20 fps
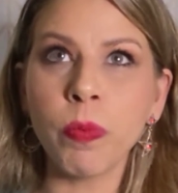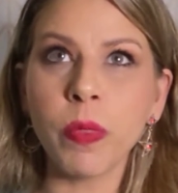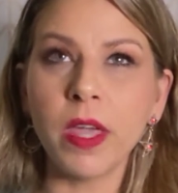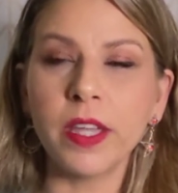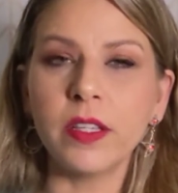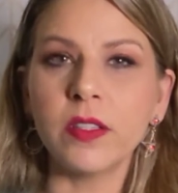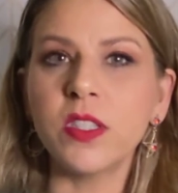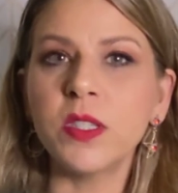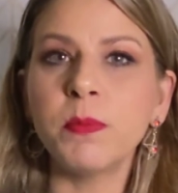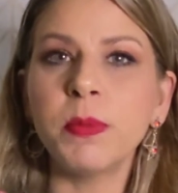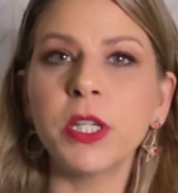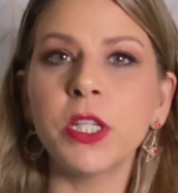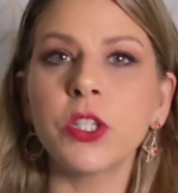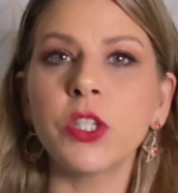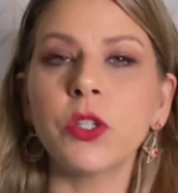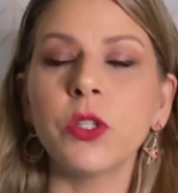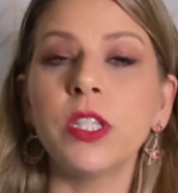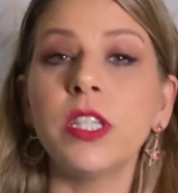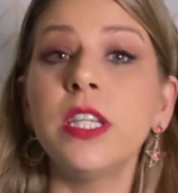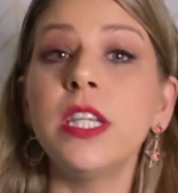like a
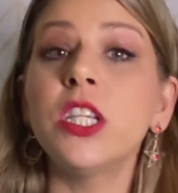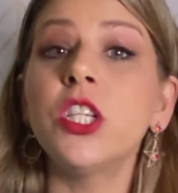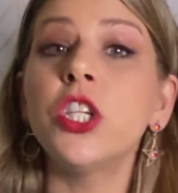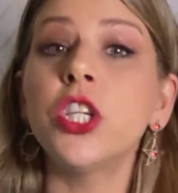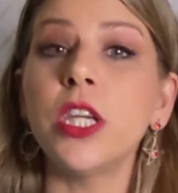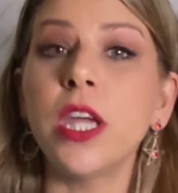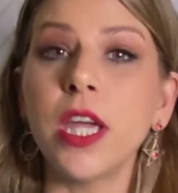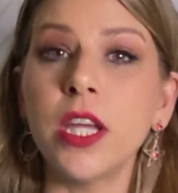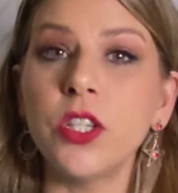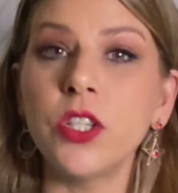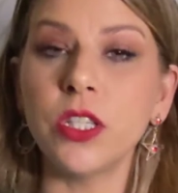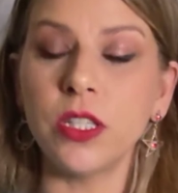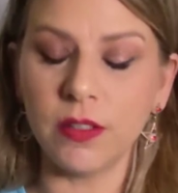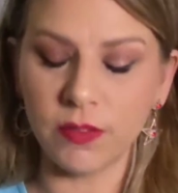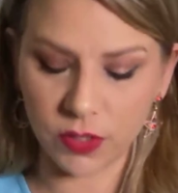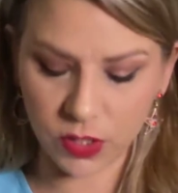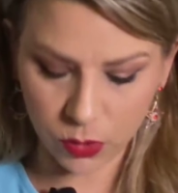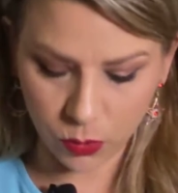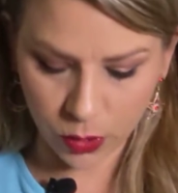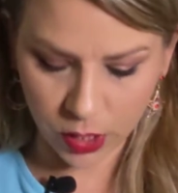spiritual initiation
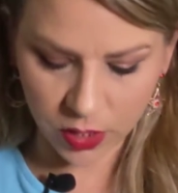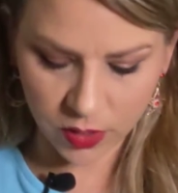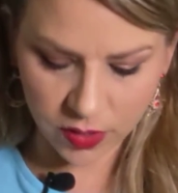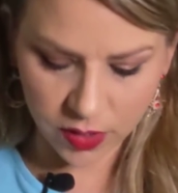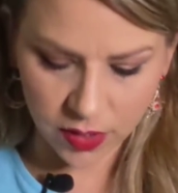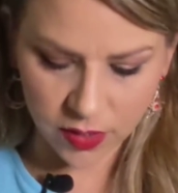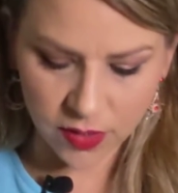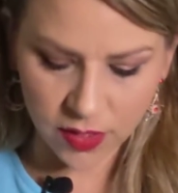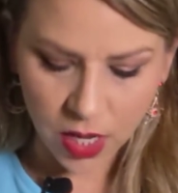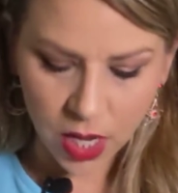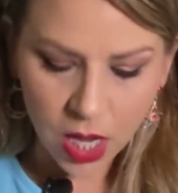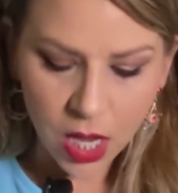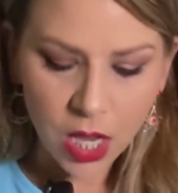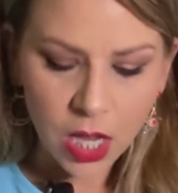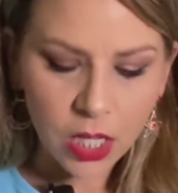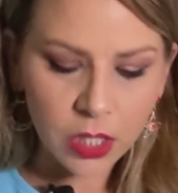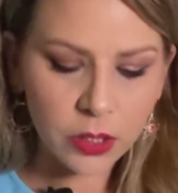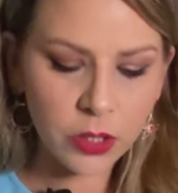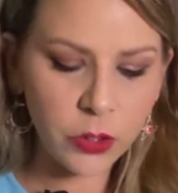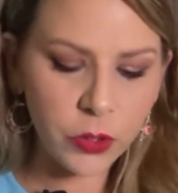of sorts, is
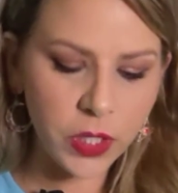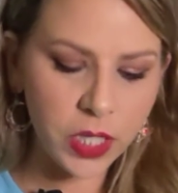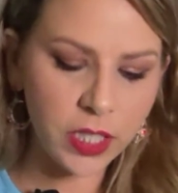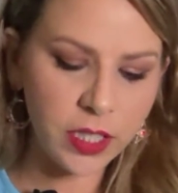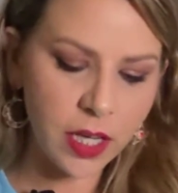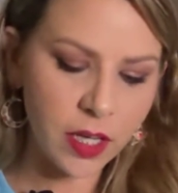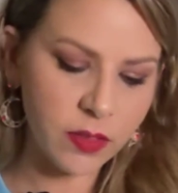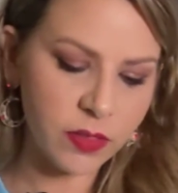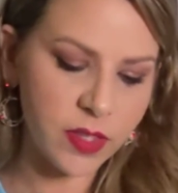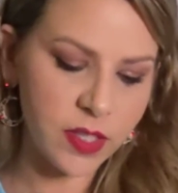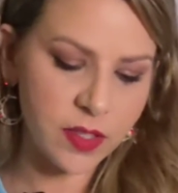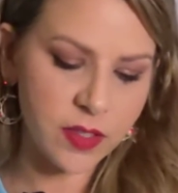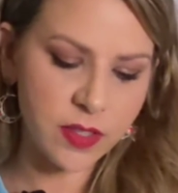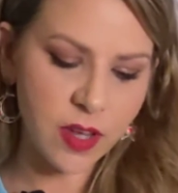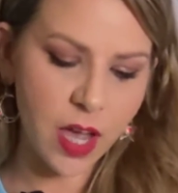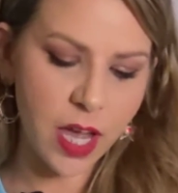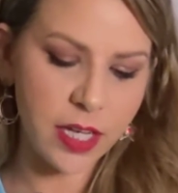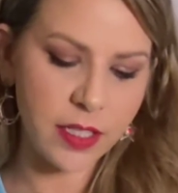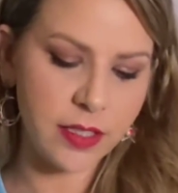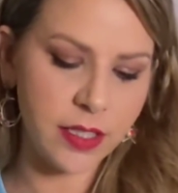looking at this
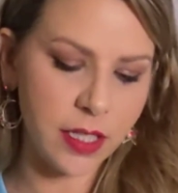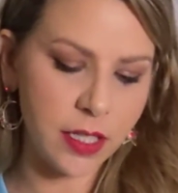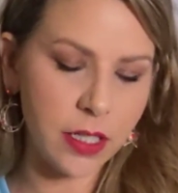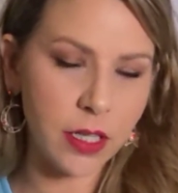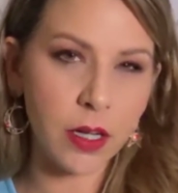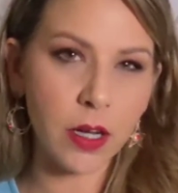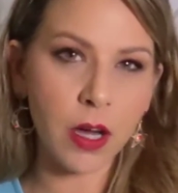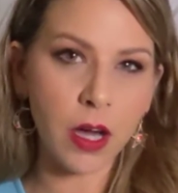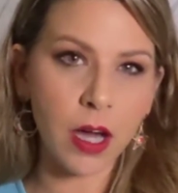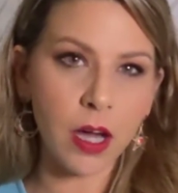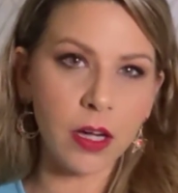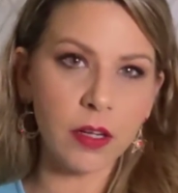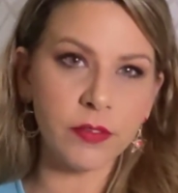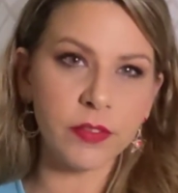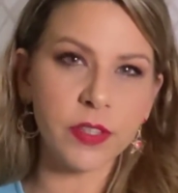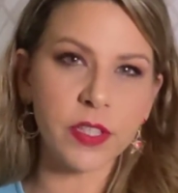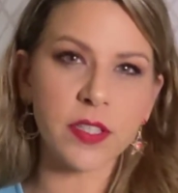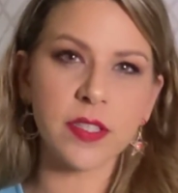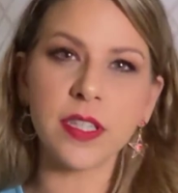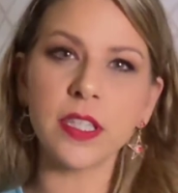idea
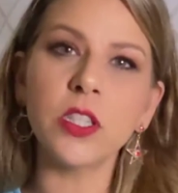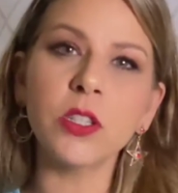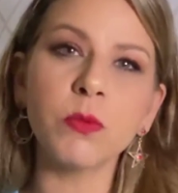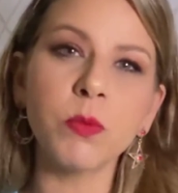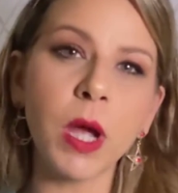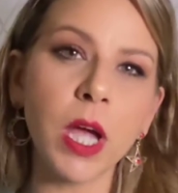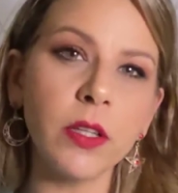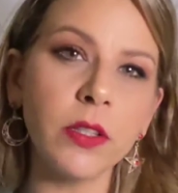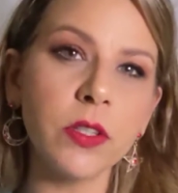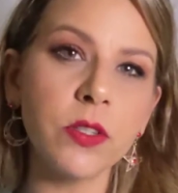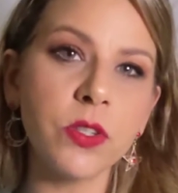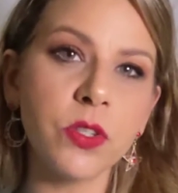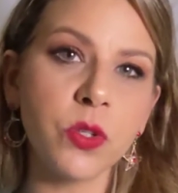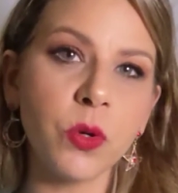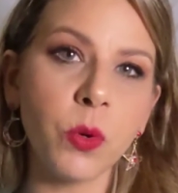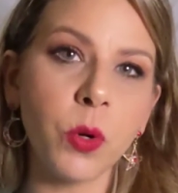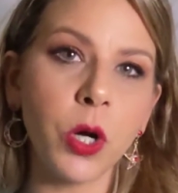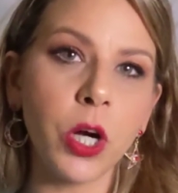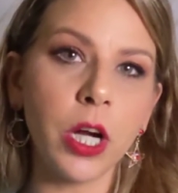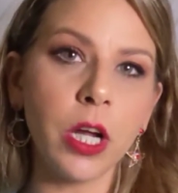of the Cinderella
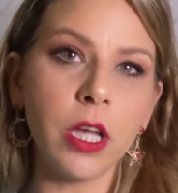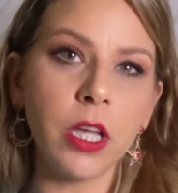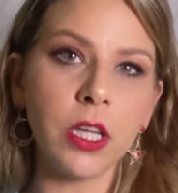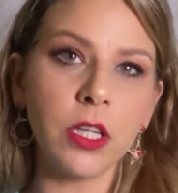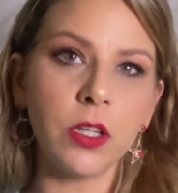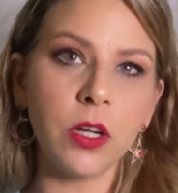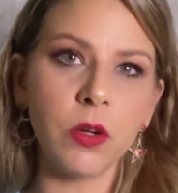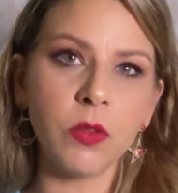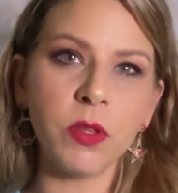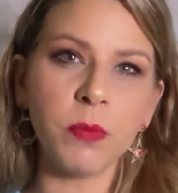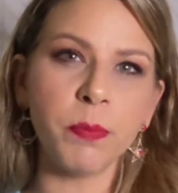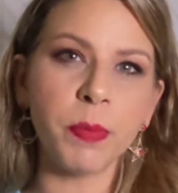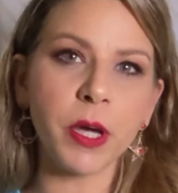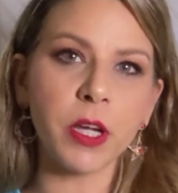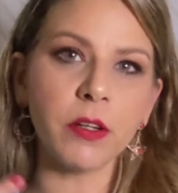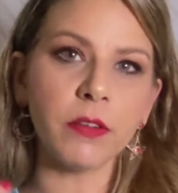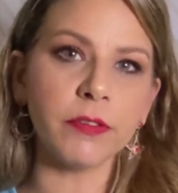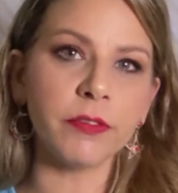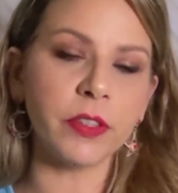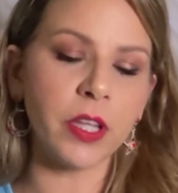story, you know, the
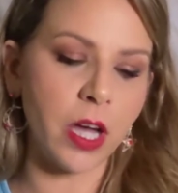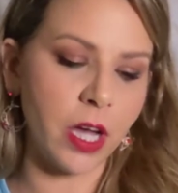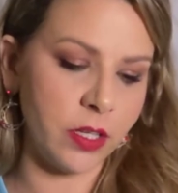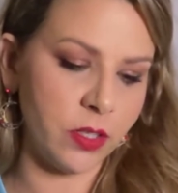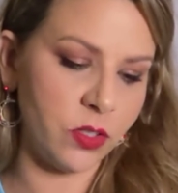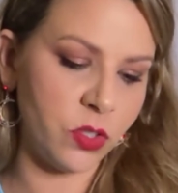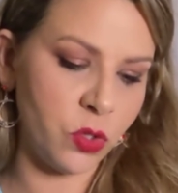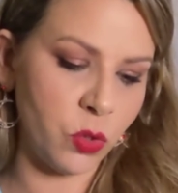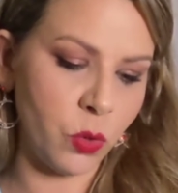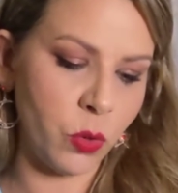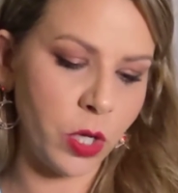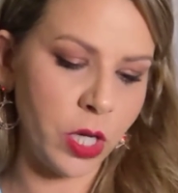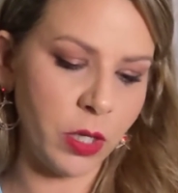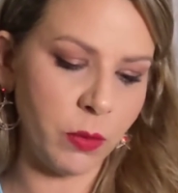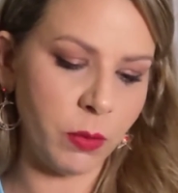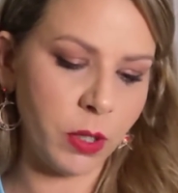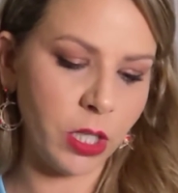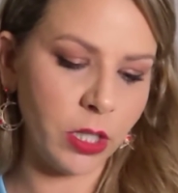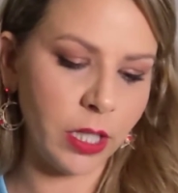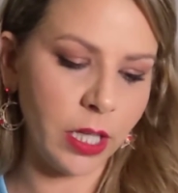butterfly story
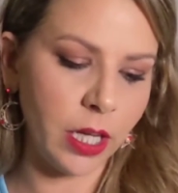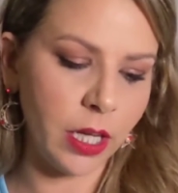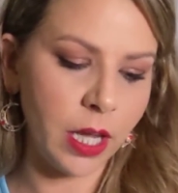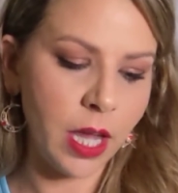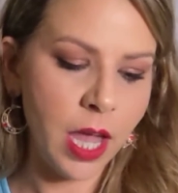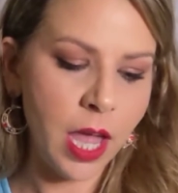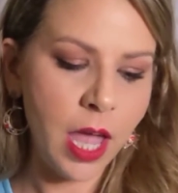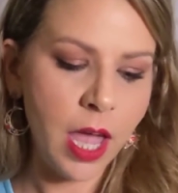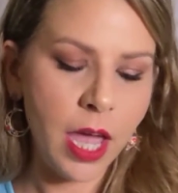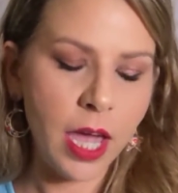really,